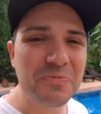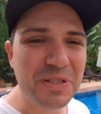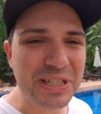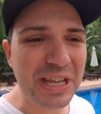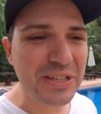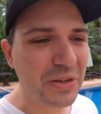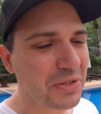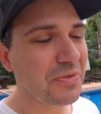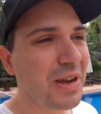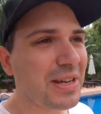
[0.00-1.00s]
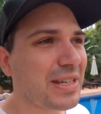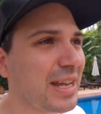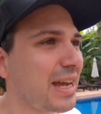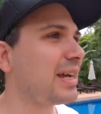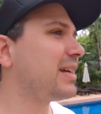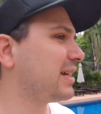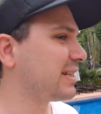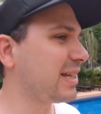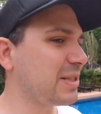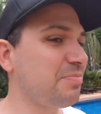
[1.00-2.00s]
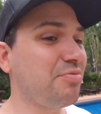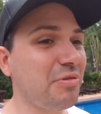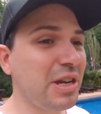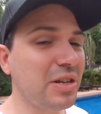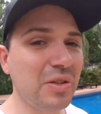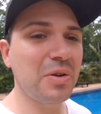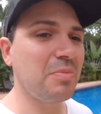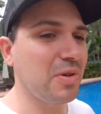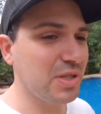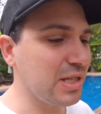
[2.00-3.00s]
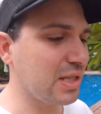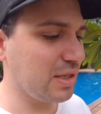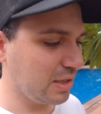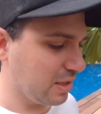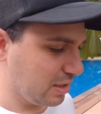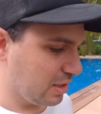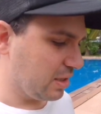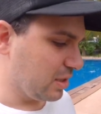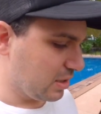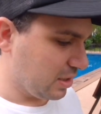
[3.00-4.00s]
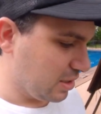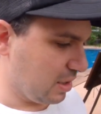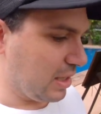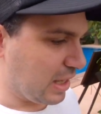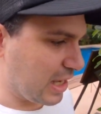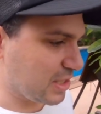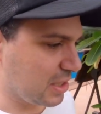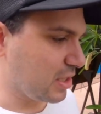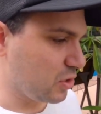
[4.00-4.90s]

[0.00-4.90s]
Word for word: of mosquitoes around here it does breed a lot of mozzies as